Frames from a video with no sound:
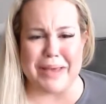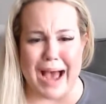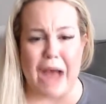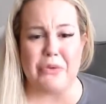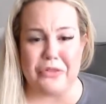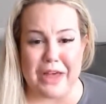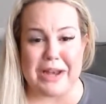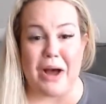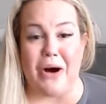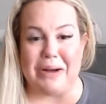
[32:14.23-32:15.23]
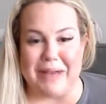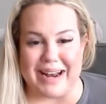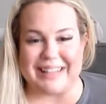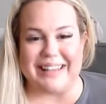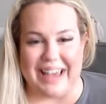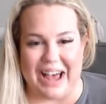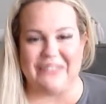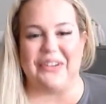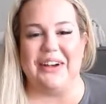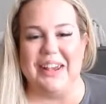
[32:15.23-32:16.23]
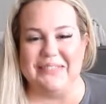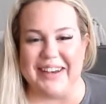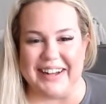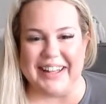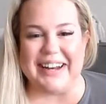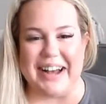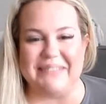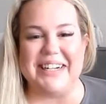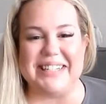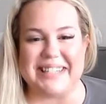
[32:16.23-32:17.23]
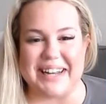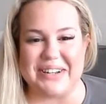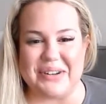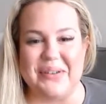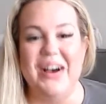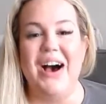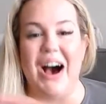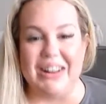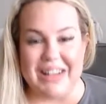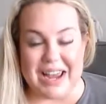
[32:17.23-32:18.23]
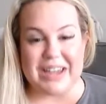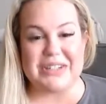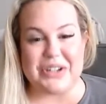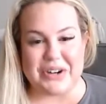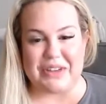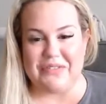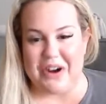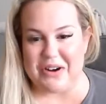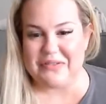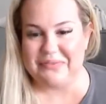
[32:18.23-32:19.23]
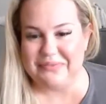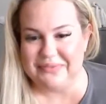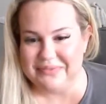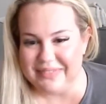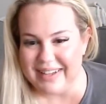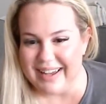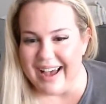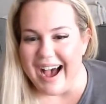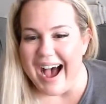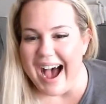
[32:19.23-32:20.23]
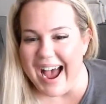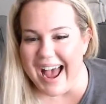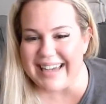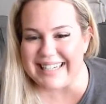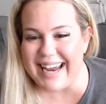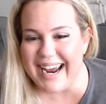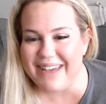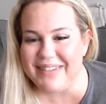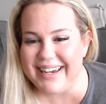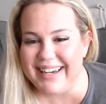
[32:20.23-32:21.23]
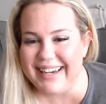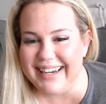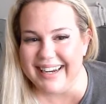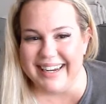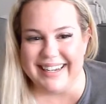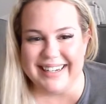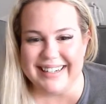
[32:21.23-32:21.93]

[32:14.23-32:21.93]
me, I will then automatically have your email, and I'm going to send you a link to your gift card. Hi, Tammy! Yes.